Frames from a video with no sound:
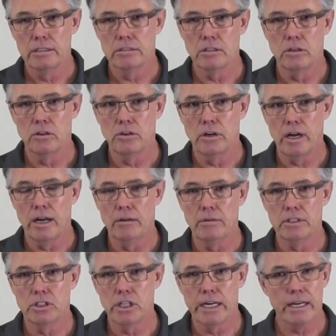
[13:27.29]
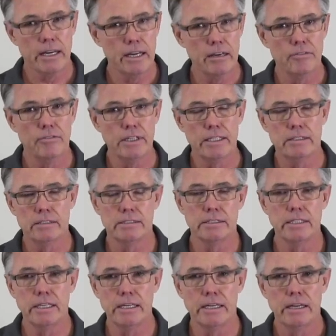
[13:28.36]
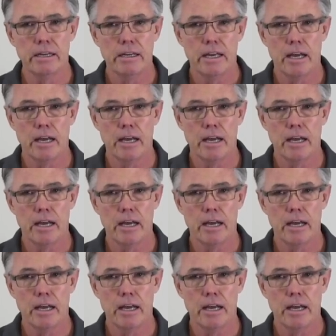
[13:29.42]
So I would check carefully to see